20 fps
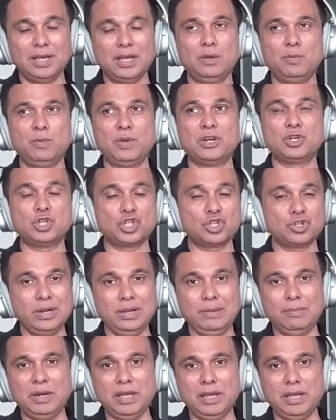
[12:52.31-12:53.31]
and we're
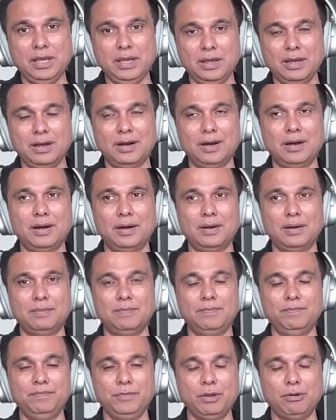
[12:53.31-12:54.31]
extremely
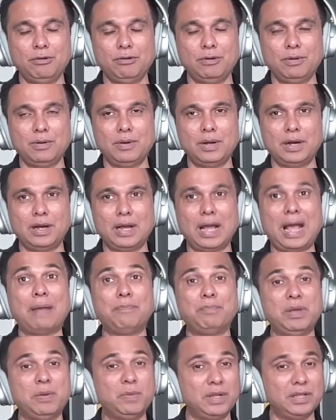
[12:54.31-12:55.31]

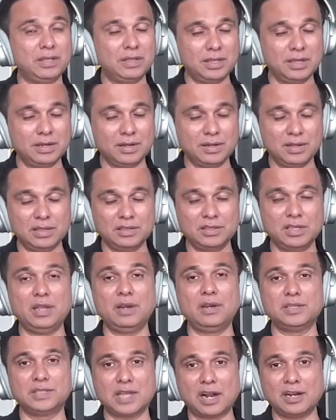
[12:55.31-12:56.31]
happy with the
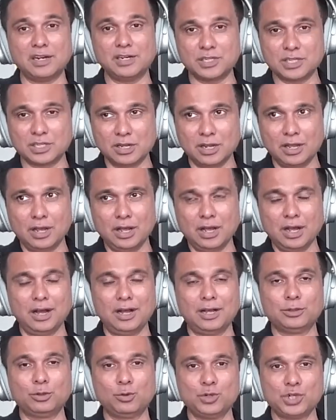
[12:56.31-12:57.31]
results
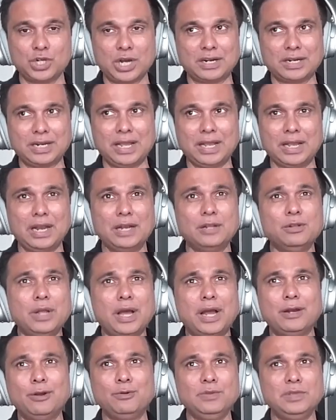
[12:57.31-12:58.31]
through Shark Tank. And
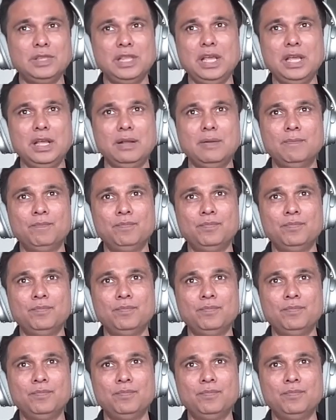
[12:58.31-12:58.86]
I don't think